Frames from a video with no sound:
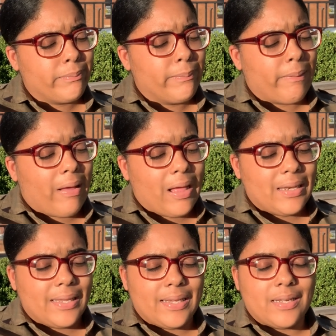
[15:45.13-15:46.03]

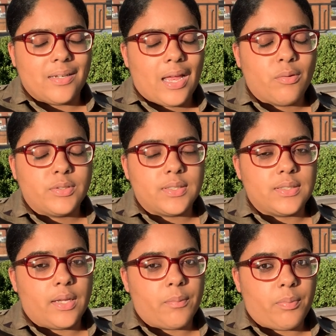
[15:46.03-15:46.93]
bawling. I was
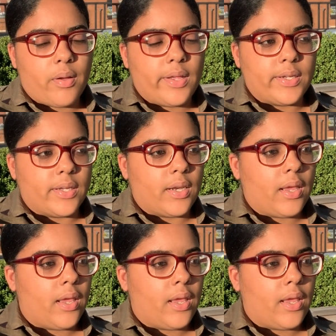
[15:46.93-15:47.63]
in there bawling,